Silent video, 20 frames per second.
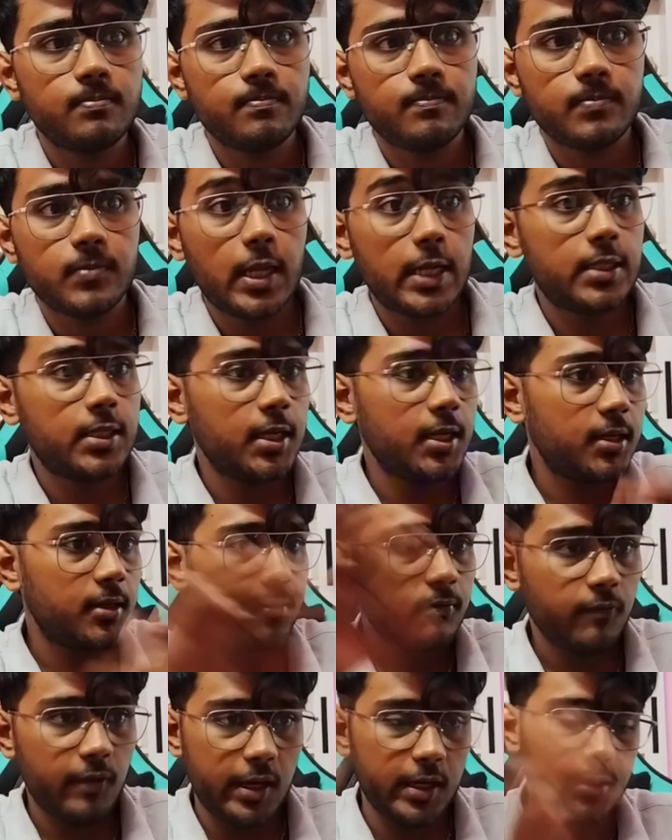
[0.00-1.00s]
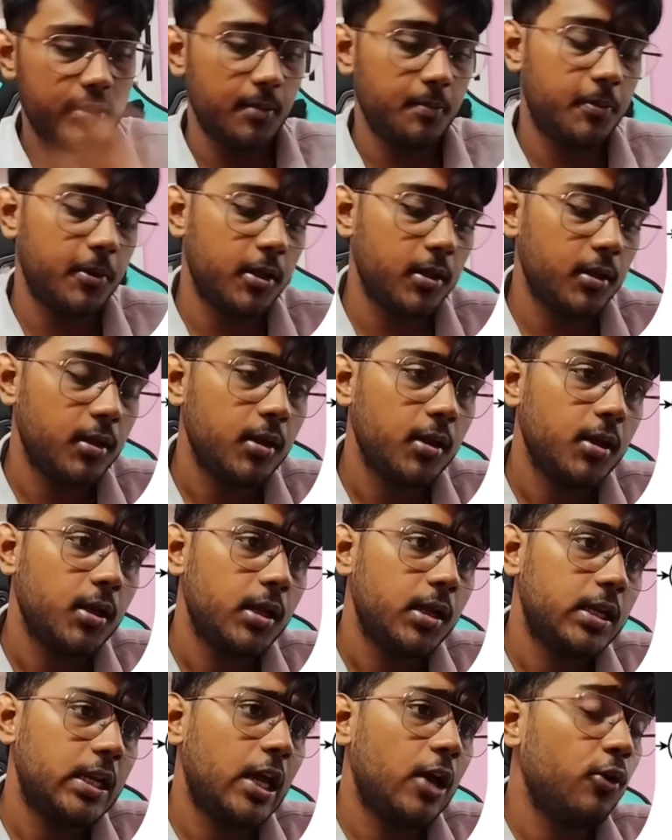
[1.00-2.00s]
That's it. Very simple.
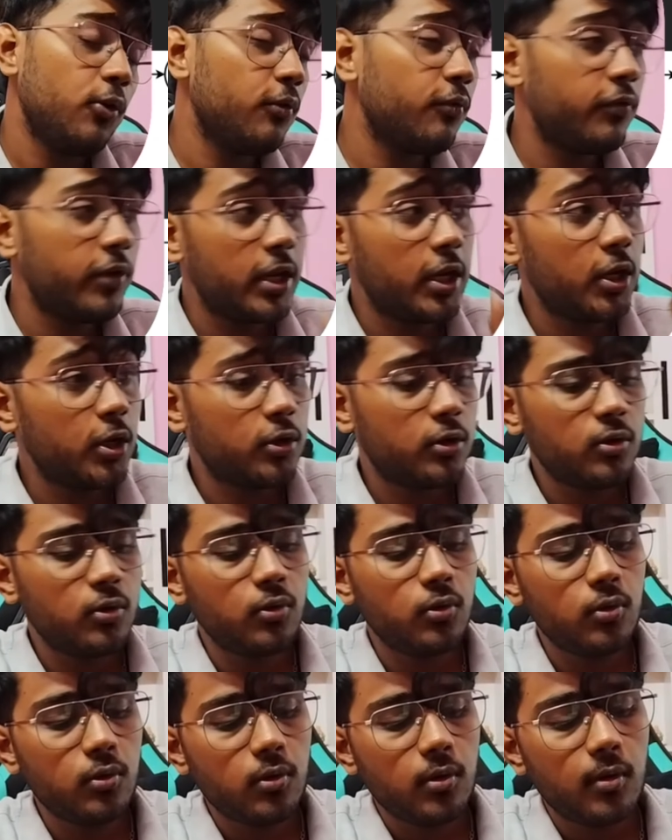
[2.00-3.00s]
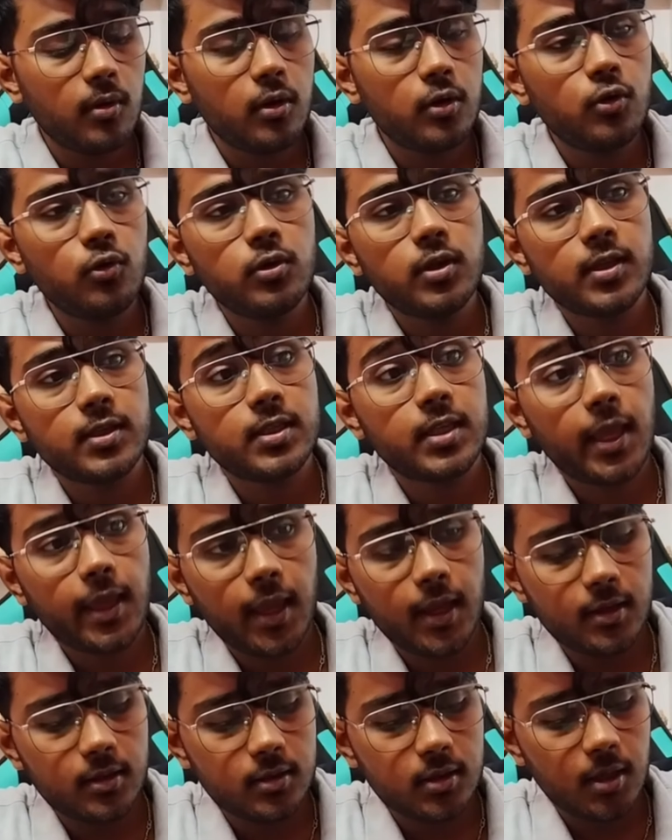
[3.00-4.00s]
Now we need to do the
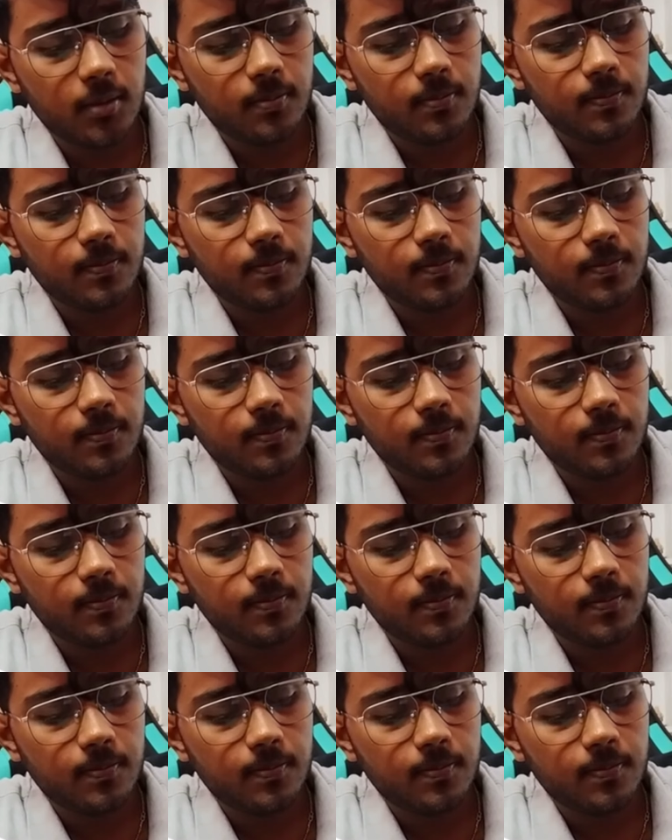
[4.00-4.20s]
second step.